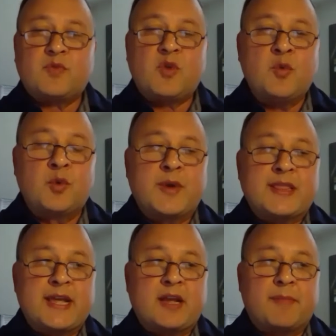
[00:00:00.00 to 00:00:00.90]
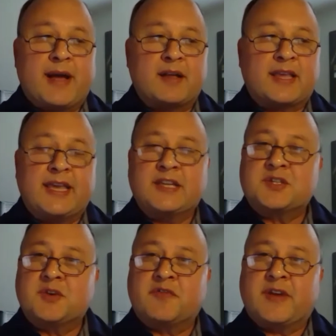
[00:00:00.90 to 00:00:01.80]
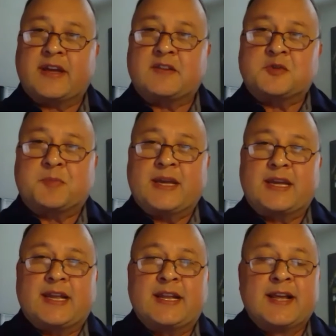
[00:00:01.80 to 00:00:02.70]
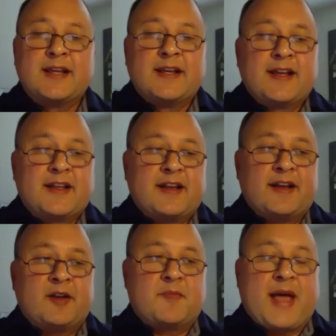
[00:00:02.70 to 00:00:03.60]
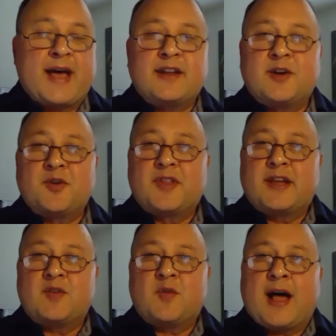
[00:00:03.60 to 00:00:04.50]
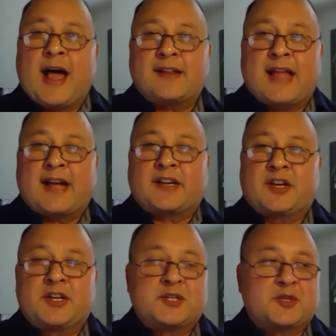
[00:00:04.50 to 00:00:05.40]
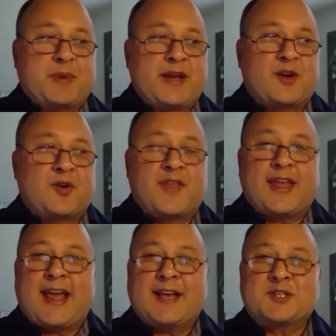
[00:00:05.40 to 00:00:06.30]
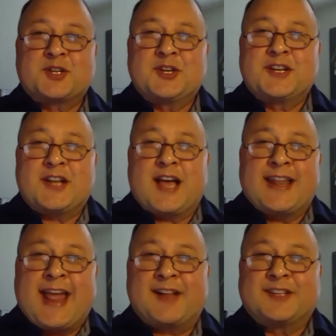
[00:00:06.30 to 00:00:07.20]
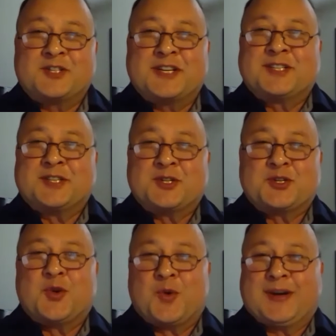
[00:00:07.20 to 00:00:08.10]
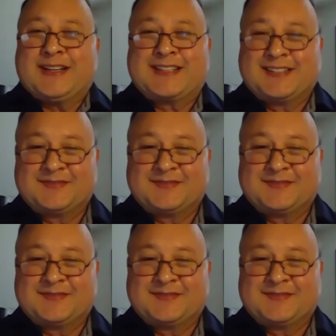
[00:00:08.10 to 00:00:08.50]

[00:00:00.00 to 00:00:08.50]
when we think about keys to effective speaking, I know that I like a good speaker that has good analogies and stories.